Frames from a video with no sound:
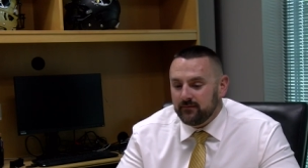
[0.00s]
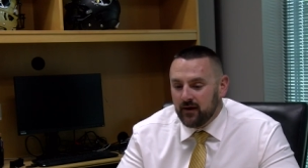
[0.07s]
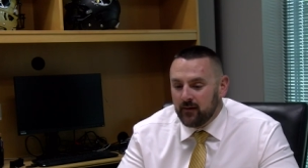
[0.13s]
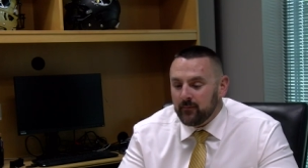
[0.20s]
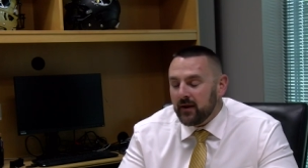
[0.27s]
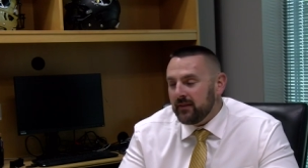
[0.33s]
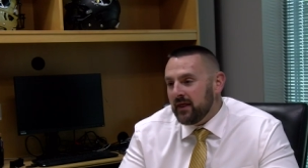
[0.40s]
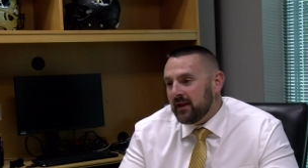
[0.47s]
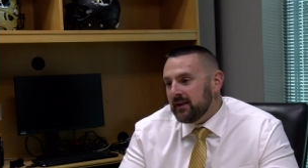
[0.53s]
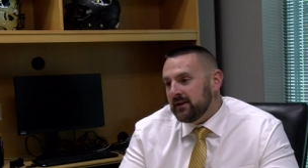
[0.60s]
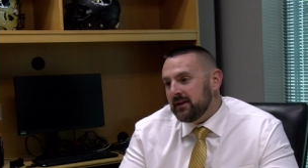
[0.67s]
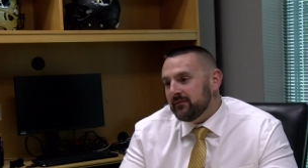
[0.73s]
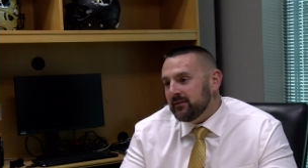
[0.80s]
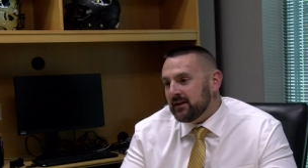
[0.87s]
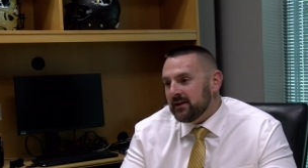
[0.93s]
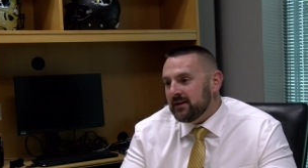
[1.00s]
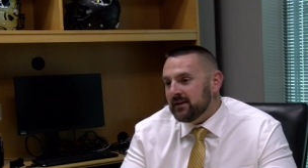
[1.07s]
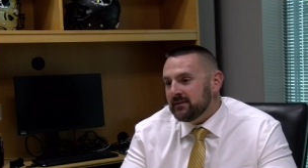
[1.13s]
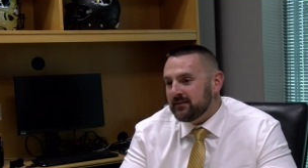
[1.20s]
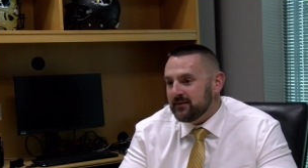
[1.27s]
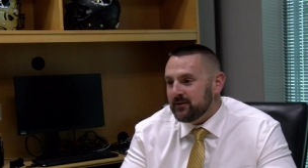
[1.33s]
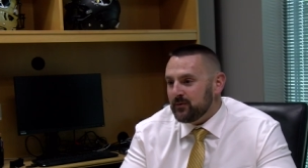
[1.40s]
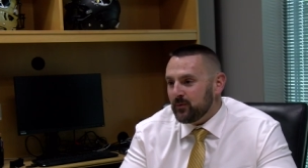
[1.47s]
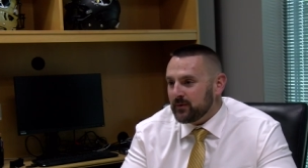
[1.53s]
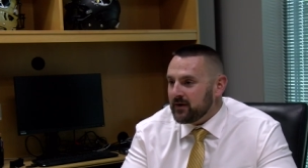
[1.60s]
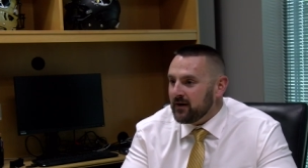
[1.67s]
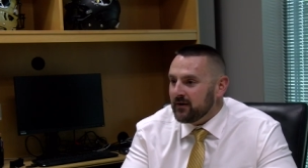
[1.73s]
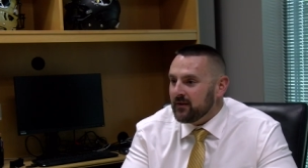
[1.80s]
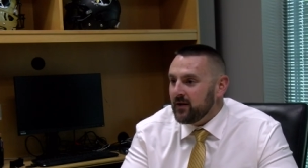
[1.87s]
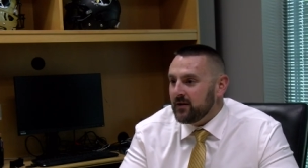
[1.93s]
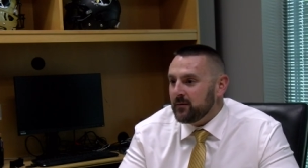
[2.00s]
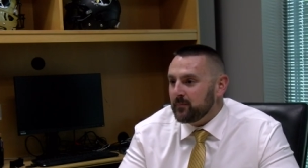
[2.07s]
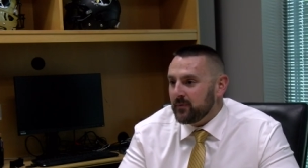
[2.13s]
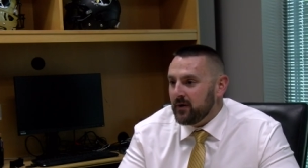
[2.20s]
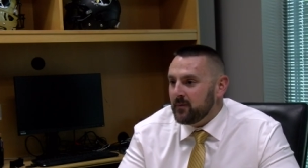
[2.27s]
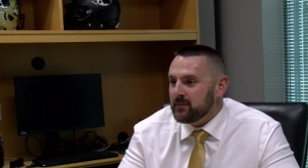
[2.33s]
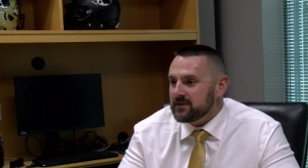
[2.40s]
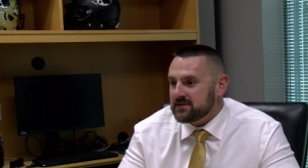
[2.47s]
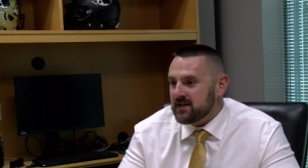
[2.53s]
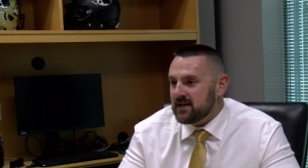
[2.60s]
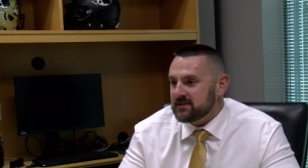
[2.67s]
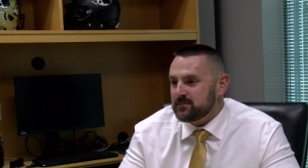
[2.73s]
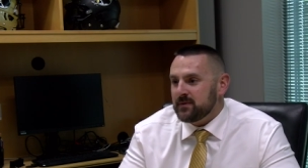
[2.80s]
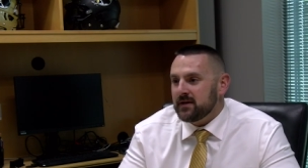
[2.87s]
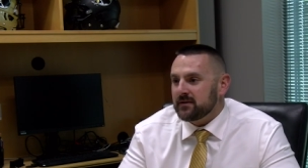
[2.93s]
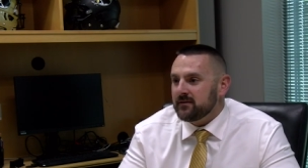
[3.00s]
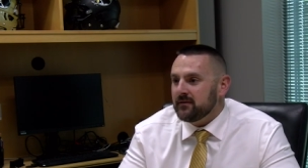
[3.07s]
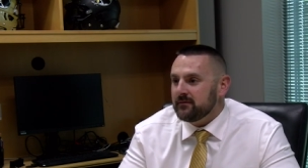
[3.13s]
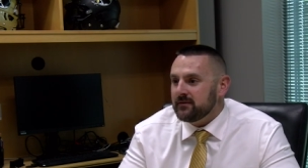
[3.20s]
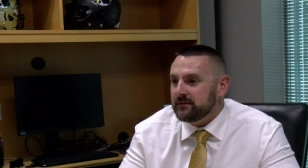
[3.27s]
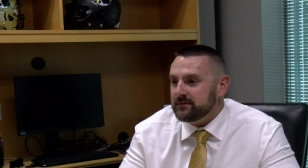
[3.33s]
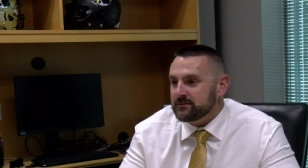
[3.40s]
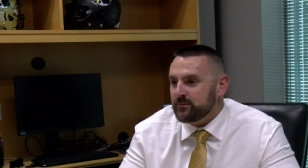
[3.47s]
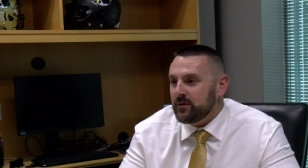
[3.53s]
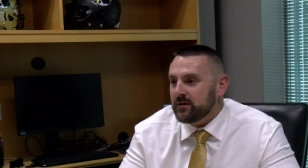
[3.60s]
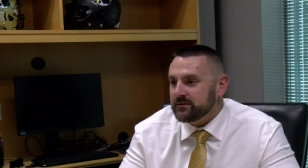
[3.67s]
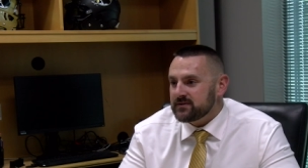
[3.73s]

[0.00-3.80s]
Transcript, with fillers: I'm not that didn't even get into the North Carolina promise aspect of it as well.